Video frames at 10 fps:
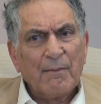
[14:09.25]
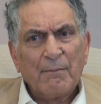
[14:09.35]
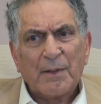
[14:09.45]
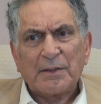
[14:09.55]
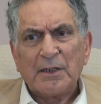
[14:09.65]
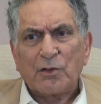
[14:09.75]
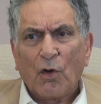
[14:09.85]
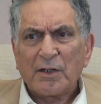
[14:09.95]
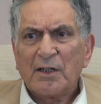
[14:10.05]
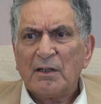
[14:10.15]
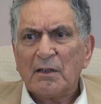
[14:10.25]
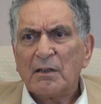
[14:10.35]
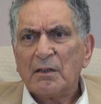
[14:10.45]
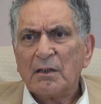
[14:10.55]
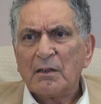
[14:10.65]
But the daughter
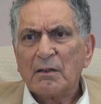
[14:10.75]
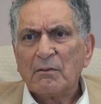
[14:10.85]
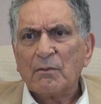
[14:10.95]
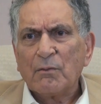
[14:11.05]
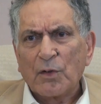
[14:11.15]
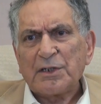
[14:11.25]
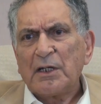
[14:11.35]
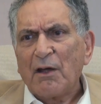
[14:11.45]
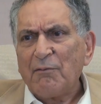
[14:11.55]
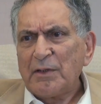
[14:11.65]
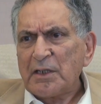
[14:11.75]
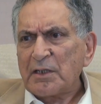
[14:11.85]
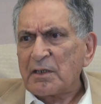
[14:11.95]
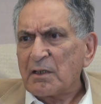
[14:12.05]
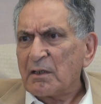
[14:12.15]
was in love with
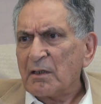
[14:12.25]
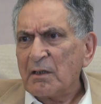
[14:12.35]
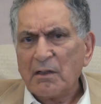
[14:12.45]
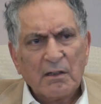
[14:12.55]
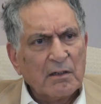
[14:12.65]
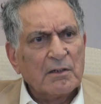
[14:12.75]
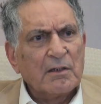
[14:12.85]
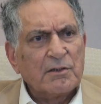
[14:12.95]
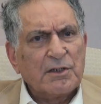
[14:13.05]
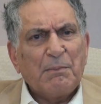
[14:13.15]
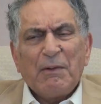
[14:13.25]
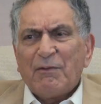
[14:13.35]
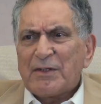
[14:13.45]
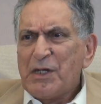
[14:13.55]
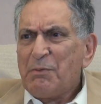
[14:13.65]
this
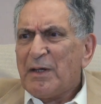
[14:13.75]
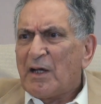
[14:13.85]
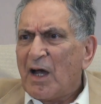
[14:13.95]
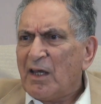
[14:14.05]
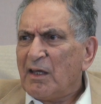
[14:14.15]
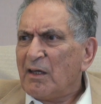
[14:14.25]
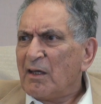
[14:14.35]
cheapy, cheapy guy.